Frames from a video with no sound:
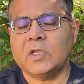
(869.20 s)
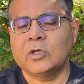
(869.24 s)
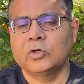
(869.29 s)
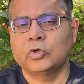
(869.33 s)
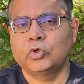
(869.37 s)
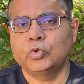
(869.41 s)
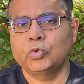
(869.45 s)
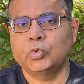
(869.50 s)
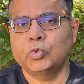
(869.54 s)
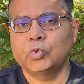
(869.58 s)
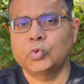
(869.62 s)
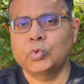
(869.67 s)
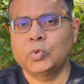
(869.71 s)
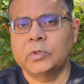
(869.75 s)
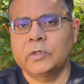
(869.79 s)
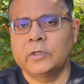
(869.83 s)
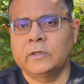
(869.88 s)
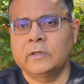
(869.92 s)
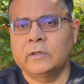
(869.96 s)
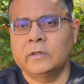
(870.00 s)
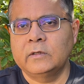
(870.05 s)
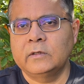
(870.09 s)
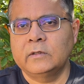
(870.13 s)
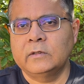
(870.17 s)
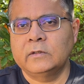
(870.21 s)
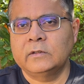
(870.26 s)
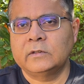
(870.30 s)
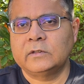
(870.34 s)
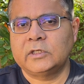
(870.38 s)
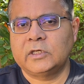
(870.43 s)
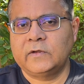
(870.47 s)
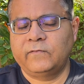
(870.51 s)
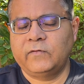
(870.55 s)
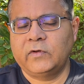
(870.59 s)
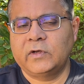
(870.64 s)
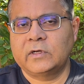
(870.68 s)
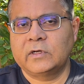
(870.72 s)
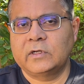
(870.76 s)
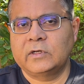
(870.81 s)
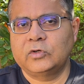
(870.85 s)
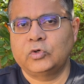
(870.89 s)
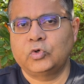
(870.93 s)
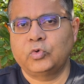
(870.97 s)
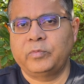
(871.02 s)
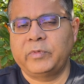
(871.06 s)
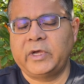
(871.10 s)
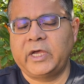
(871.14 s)
too
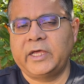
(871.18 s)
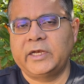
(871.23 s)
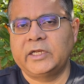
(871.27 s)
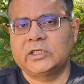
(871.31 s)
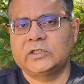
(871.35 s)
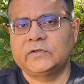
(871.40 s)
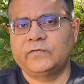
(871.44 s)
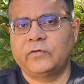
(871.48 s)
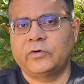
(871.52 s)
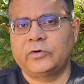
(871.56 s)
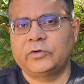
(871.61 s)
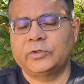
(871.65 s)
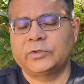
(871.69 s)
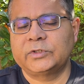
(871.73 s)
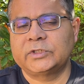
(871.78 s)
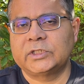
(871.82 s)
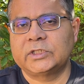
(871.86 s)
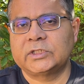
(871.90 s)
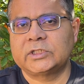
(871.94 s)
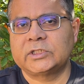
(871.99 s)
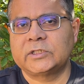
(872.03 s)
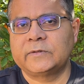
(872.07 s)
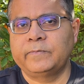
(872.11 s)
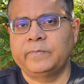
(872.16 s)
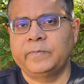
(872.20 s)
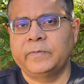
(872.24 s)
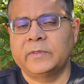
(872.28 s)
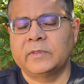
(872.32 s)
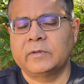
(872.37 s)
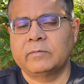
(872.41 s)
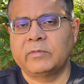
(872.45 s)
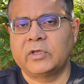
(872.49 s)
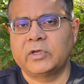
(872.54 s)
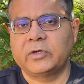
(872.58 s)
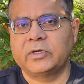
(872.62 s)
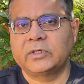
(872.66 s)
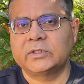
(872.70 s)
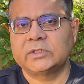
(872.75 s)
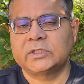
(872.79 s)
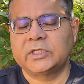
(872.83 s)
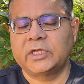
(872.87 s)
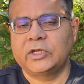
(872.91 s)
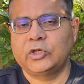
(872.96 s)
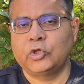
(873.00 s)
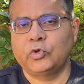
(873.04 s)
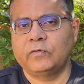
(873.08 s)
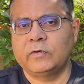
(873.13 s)
difficult to manage for your system, because
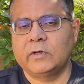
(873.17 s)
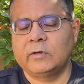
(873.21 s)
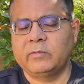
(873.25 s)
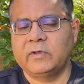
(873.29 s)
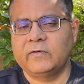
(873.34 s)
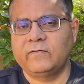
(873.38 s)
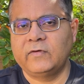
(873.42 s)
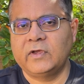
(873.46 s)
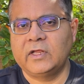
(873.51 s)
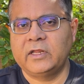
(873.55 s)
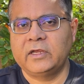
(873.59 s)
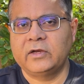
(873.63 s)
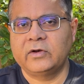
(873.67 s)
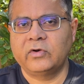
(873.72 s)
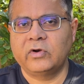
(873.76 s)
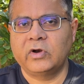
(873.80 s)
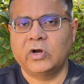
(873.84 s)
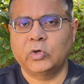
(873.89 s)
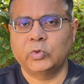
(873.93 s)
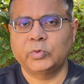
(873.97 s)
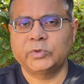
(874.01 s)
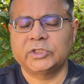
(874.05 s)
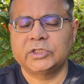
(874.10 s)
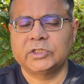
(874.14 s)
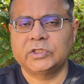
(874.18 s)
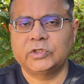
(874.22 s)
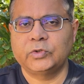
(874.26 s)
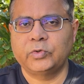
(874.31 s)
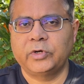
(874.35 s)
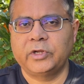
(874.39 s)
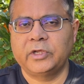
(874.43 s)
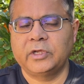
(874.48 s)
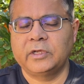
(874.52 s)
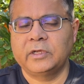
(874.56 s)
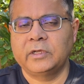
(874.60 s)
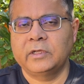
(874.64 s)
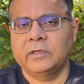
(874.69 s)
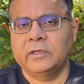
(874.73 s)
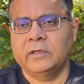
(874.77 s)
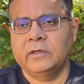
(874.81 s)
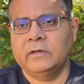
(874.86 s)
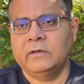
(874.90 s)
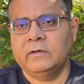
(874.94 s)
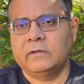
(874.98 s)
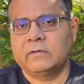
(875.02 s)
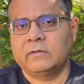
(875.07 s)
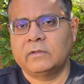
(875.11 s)
then you will be feeling drowsy during
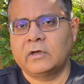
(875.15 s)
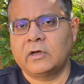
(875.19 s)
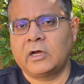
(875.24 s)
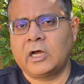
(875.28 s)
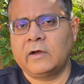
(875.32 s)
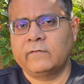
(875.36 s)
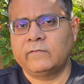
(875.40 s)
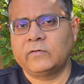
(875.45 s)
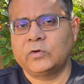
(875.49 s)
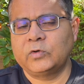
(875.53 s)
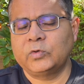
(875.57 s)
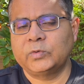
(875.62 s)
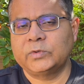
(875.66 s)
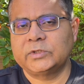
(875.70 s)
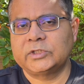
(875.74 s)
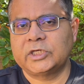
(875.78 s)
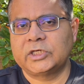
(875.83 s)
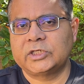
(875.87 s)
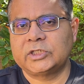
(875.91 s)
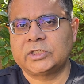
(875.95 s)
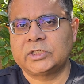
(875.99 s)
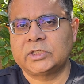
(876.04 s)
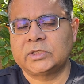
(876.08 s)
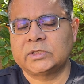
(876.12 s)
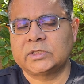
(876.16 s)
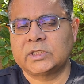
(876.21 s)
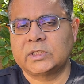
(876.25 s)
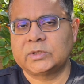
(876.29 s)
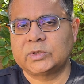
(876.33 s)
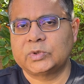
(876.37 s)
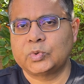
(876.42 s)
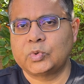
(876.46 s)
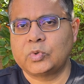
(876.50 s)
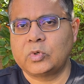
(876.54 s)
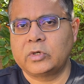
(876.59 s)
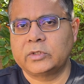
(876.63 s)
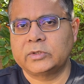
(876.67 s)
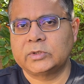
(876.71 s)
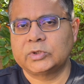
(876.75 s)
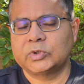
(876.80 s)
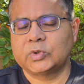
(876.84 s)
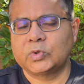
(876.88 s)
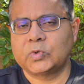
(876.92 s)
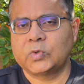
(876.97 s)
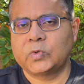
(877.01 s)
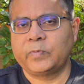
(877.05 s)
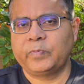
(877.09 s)
the afternoon sessions and so on.
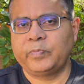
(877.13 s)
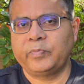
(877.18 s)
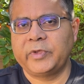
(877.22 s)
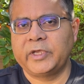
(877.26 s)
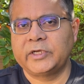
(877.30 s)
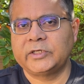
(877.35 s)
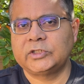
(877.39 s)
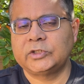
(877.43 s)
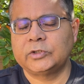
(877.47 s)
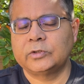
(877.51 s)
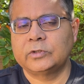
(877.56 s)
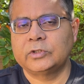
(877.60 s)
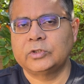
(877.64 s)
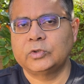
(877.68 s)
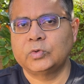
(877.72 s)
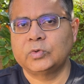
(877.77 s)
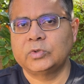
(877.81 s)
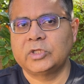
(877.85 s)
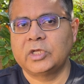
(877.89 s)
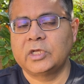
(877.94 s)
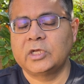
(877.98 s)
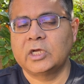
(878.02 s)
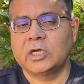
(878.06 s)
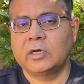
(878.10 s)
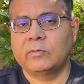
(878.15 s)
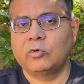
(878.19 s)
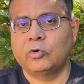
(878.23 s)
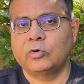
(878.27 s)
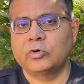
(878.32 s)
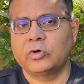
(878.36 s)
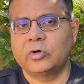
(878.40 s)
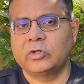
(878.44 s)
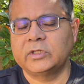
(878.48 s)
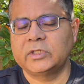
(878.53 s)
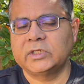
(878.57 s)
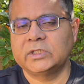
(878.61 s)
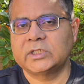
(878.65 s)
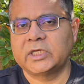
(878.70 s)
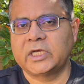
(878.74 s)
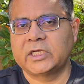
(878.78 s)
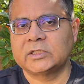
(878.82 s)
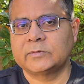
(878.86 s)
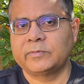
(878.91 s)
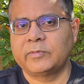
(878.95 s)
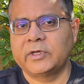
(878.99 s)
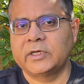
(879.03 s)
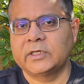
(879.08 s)
So make sure you think about all these
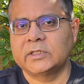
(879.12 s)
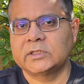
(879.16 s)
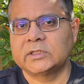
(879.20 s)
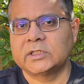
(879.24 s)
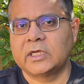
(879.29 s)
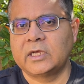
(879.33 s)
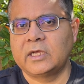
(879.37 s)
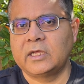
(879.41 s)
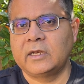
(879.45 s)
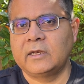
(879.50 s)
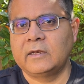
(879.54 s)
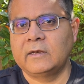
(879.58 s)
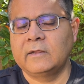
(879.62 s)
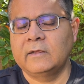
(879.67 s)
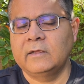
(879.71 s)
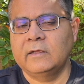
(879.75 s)
aspects and